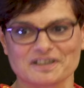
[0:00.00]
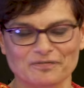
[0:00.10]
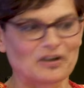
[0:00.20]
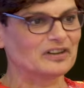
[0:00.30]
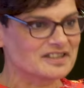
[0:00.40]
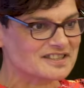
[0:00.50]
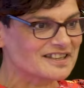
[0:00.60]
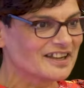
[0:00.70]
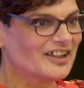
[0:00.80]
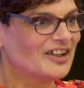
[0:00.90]
risk of
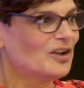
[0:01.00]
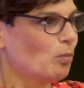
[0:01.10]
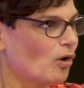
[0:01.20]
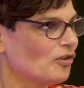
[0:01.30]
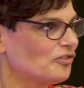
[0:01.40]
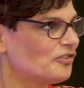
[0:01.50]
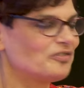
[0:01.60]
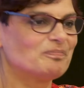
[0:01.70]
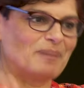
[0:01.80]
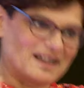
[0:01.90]
violence
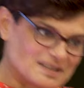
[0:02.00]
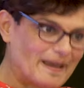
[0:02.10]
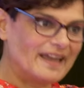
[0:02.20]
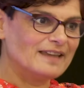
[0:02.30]
was past